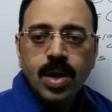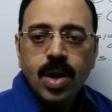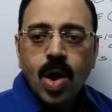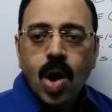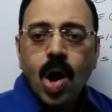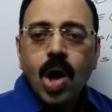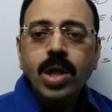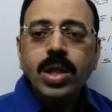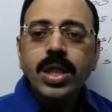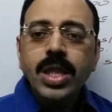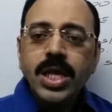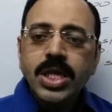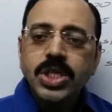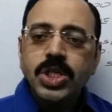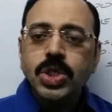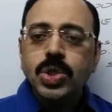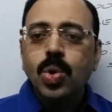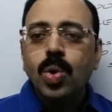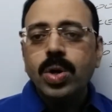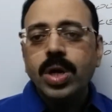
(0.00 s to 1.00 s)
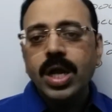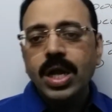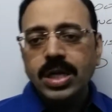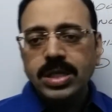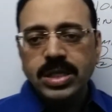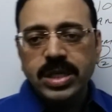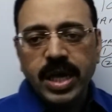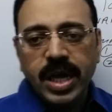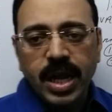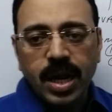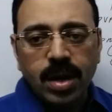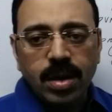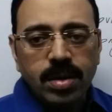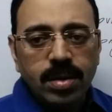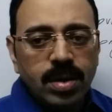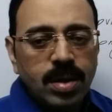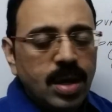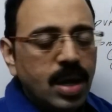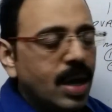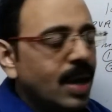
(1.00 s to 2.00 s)
On this total sale,
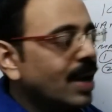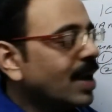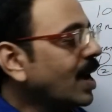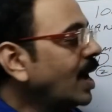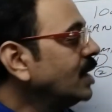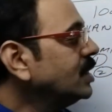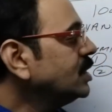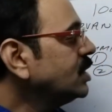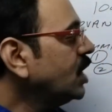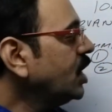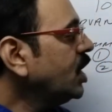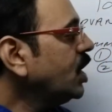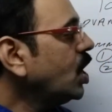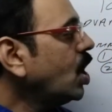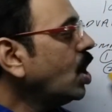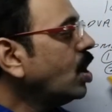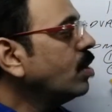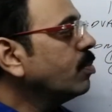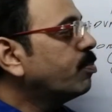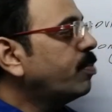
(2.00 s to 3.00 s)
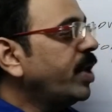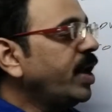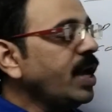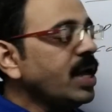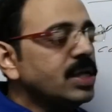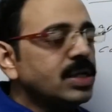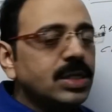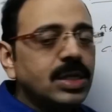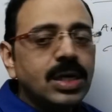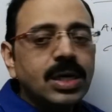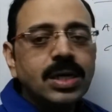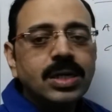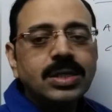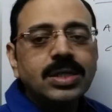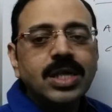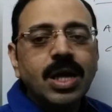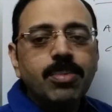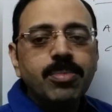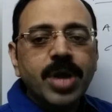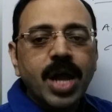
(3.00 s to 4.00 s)
consignor pays
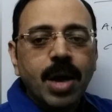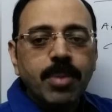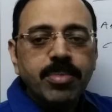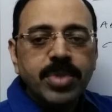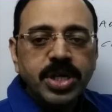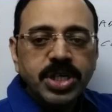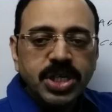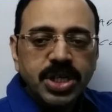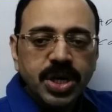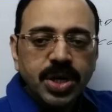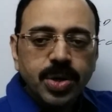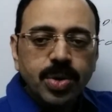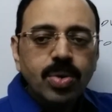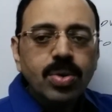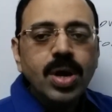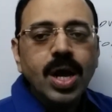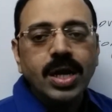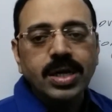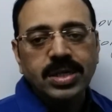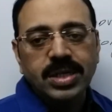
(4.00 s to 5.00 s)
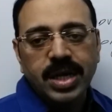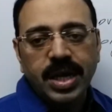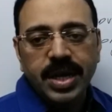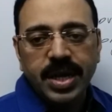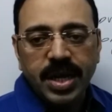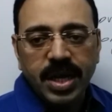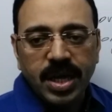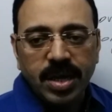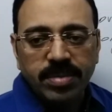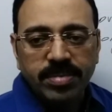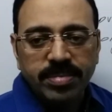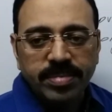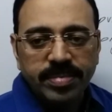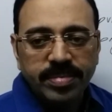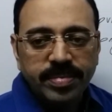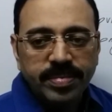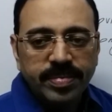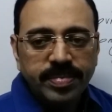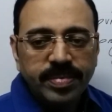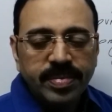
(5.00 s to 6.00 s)
some commission to consignee.
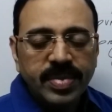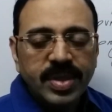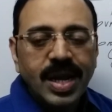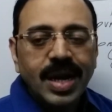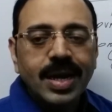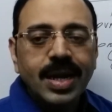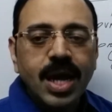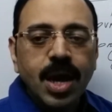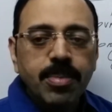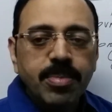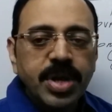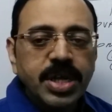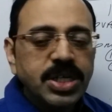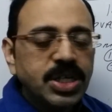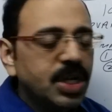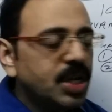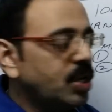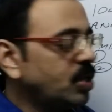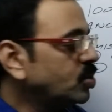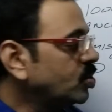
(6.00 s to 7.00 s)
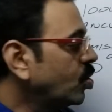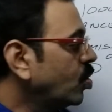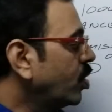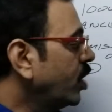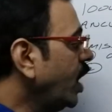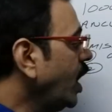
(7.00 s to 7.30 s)
That commission is known